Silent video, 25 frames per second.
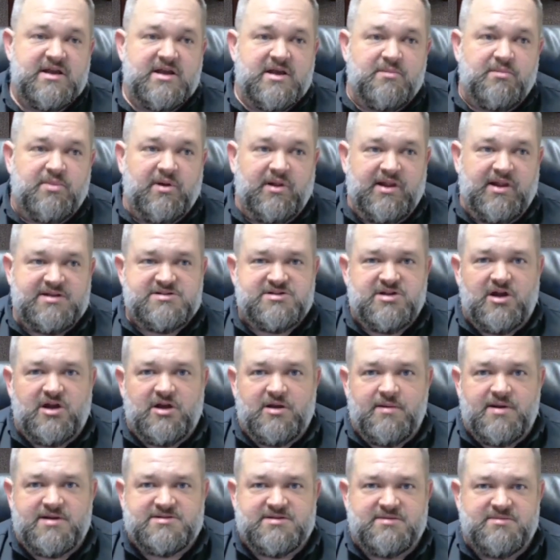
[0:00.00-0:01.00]
but let's talk
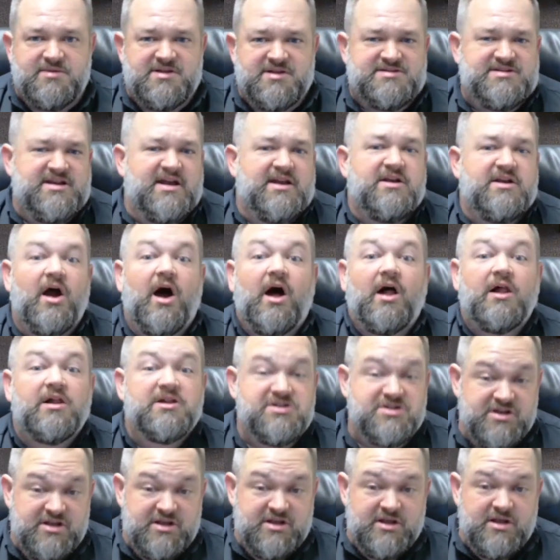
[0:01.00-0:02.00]
about some of the
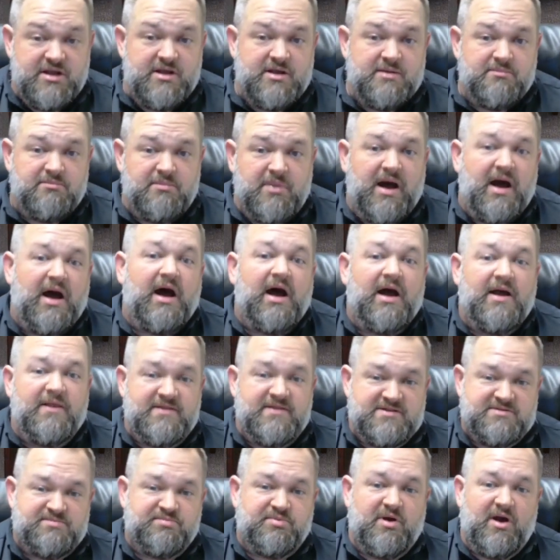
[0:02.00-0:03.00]
technology behind
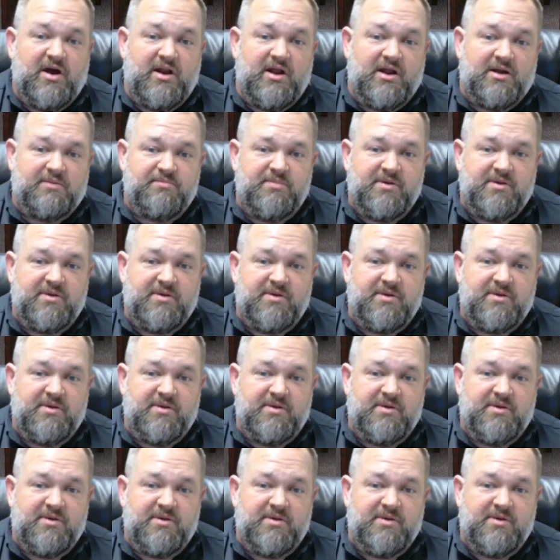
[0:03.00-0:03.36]
this product,